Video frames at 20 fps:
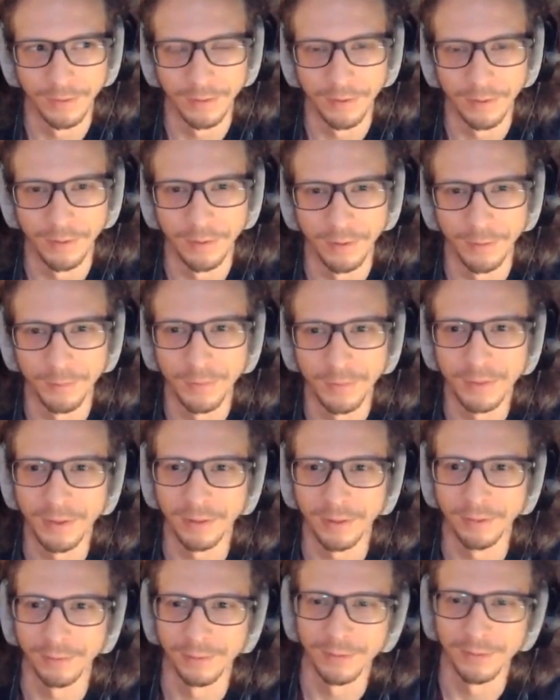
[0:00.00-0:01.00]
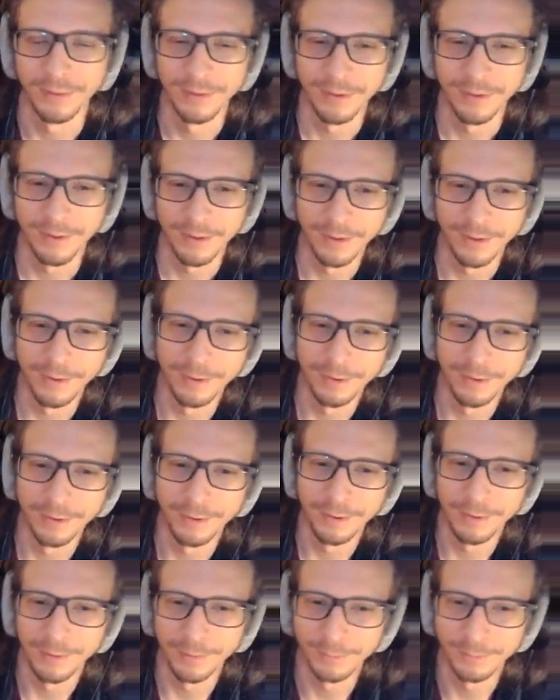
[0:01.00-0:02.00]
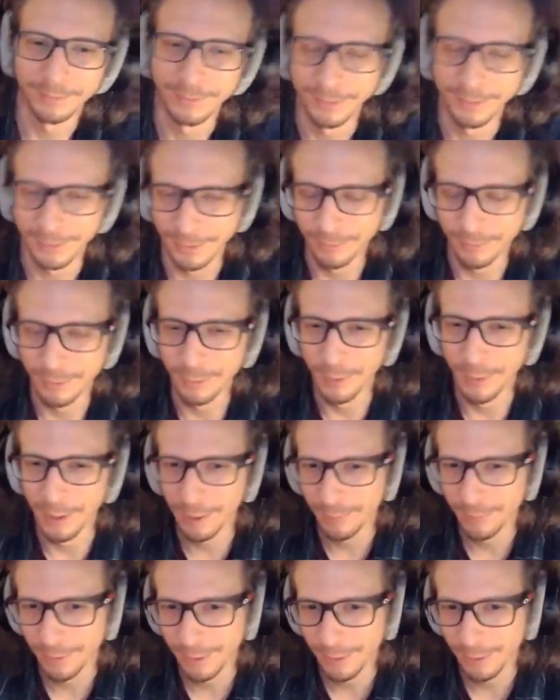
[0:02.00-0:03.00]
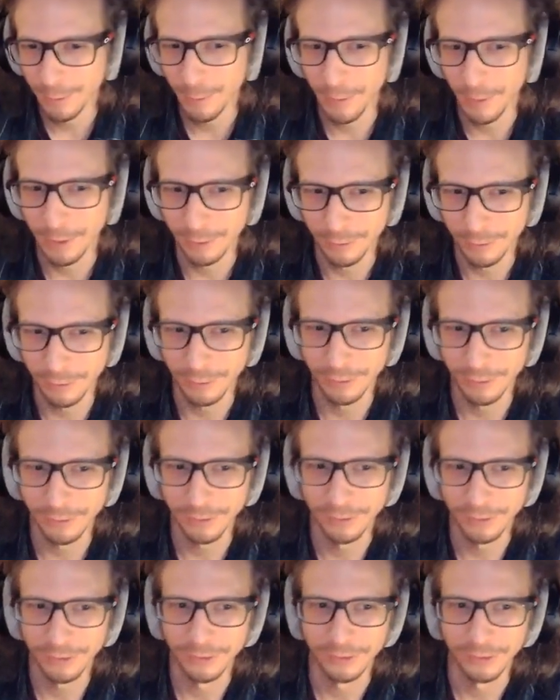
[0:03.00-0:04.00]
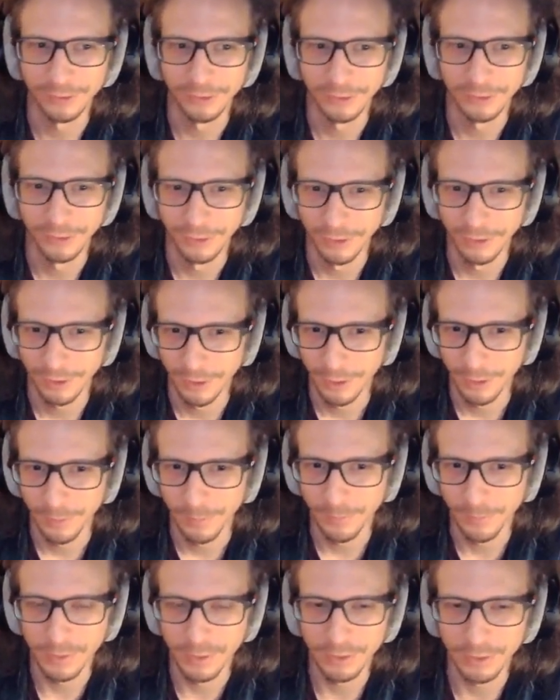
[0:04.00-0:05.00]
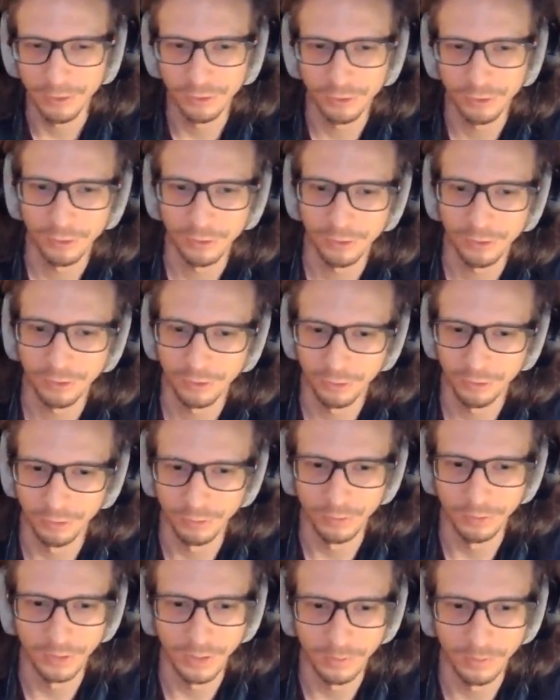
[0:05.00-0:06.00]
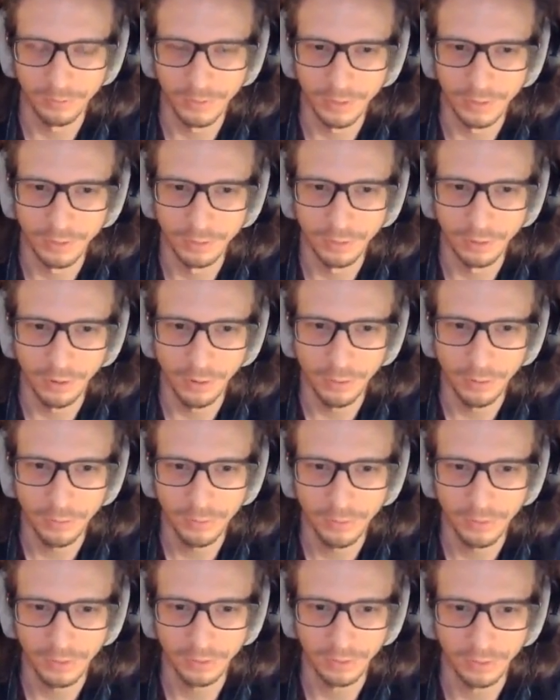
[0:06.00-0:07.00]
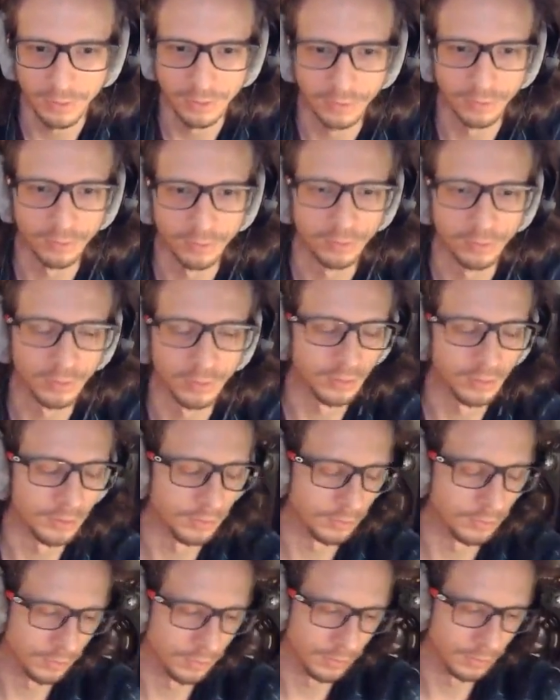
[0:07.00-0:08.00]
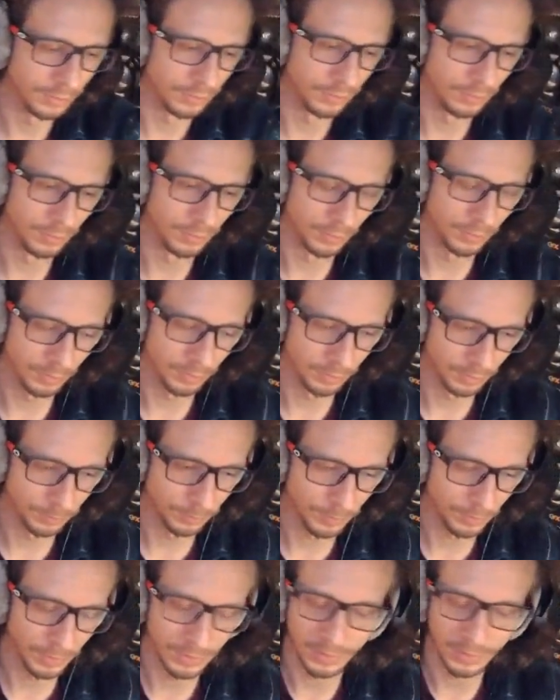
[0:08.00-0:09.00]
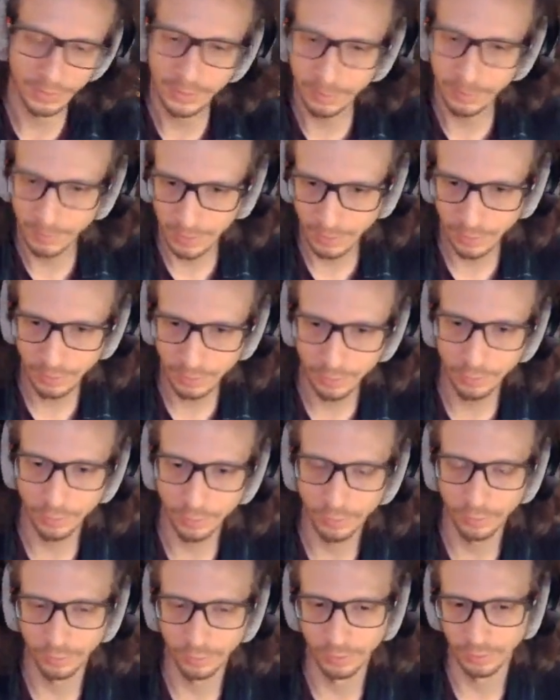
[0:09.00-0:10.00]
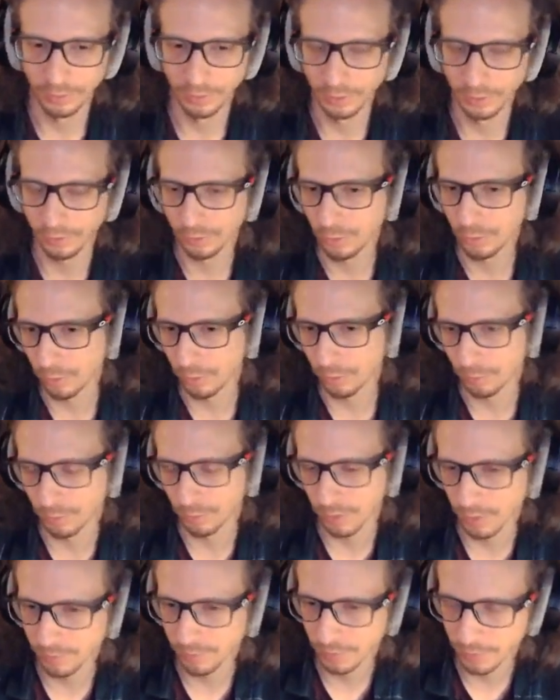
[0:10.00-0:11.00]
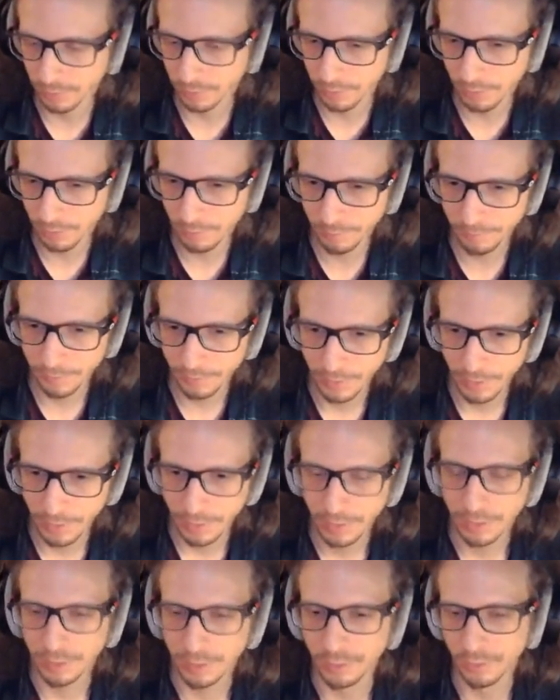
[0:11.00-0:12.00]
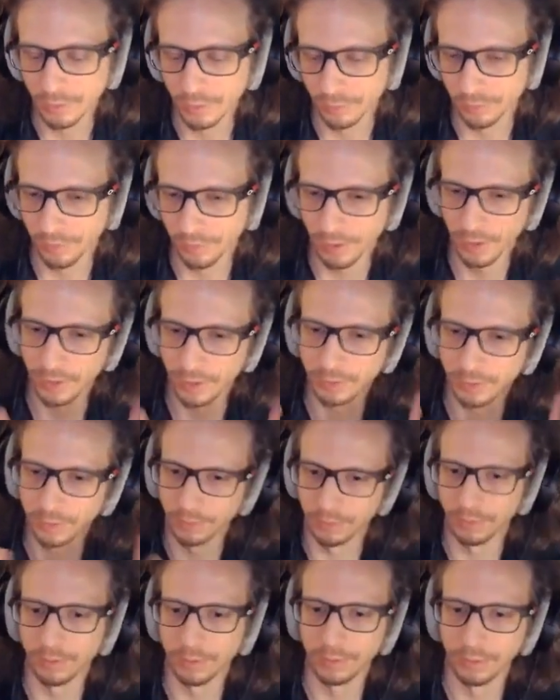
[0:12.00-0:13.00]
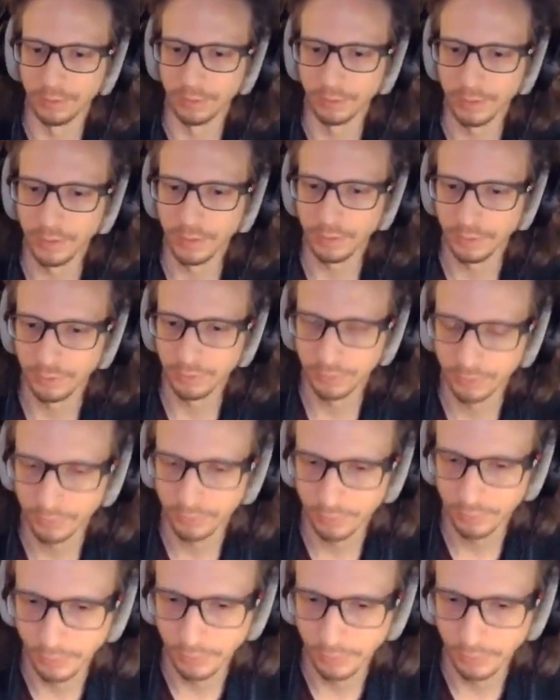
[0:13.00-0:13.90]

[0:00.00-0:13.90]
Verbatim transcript: Uh, but yeah, uh, if you have any questions, be sure to let me know in either the the uh, by email or in the Discord private club. You can find the the links to